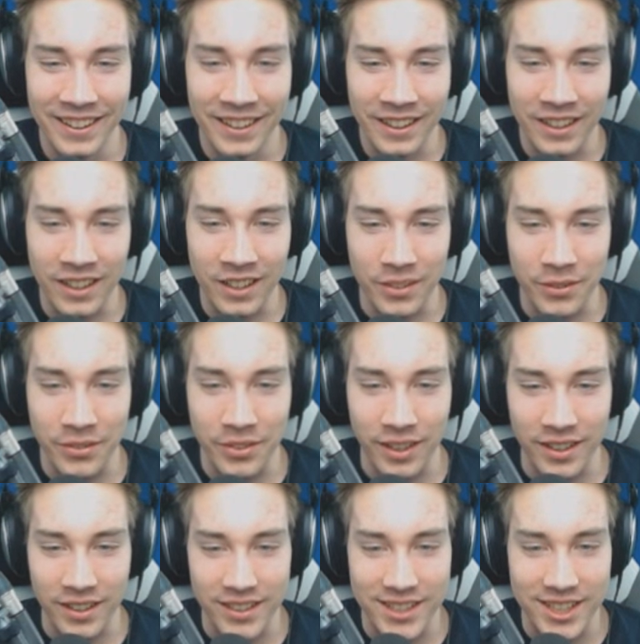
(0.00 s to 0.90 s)
Oh,
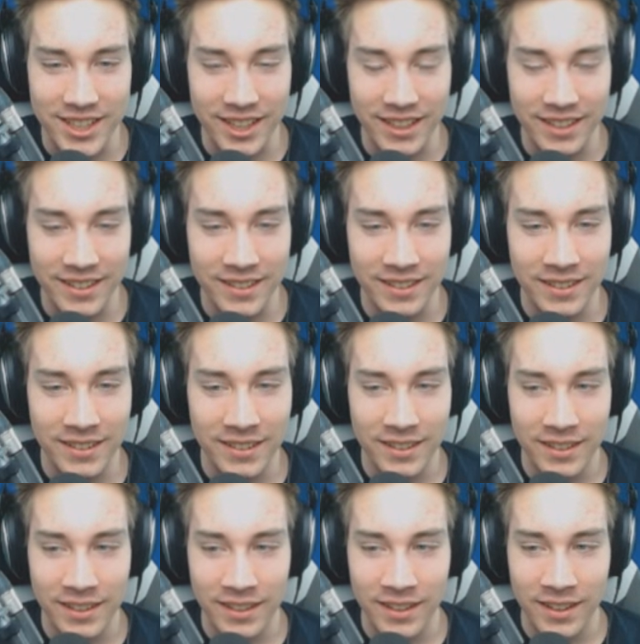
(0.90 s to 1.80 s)
fucking shit.
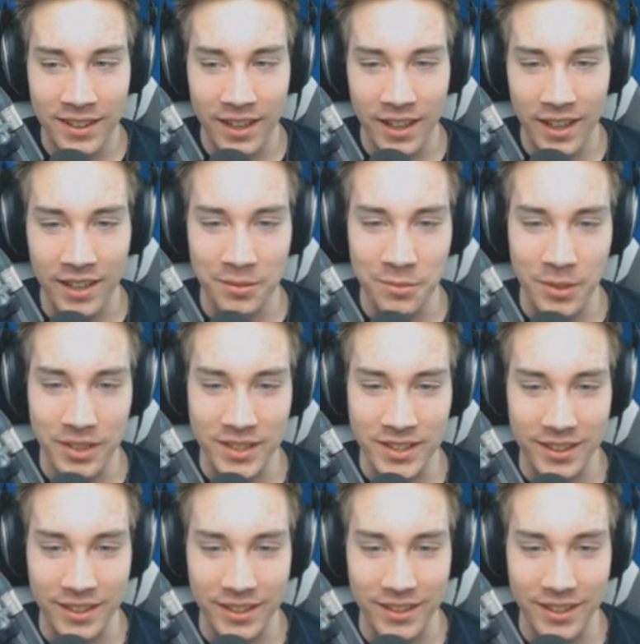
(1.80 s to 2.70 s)
Uh, unbox, no, I
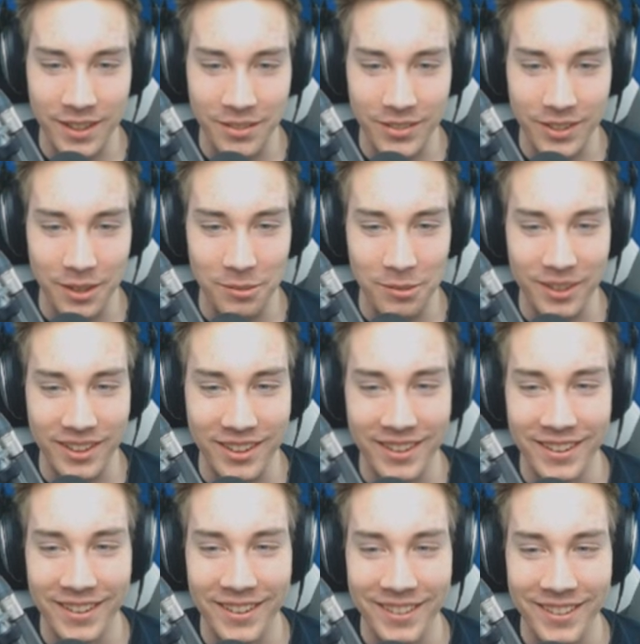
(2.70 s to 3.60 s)
got knifed off in
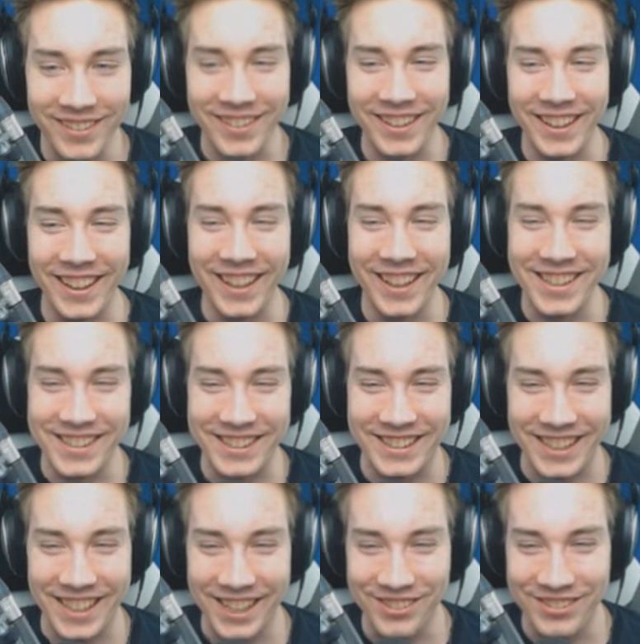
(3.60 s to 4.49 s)
the
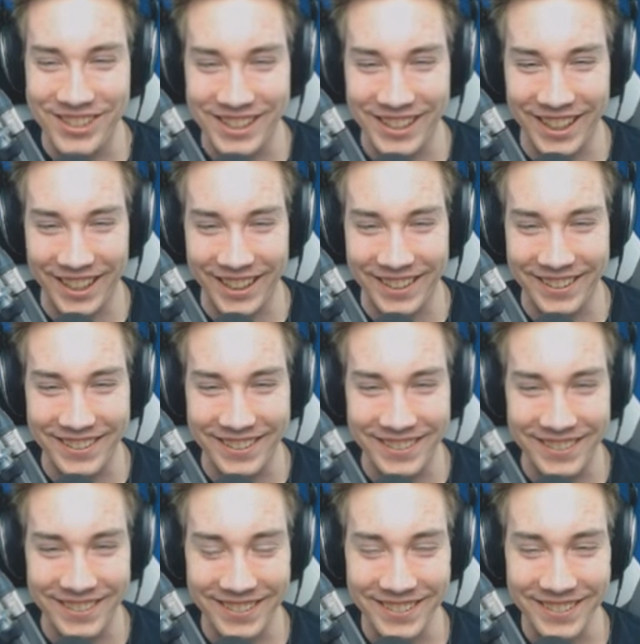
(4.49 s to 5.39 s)
same
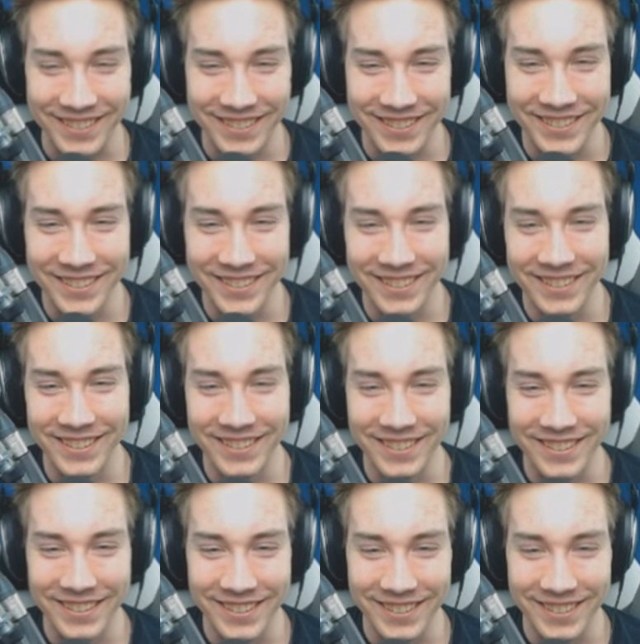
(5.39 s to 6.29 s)
second. Wait,
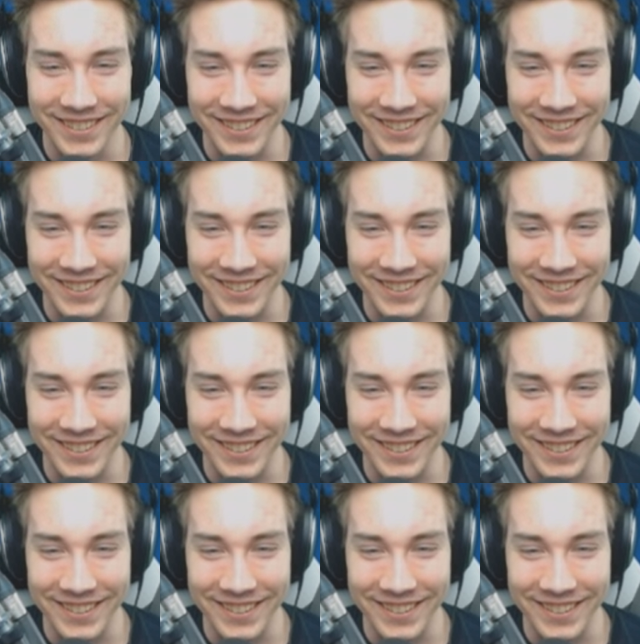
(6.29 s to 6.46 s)
what?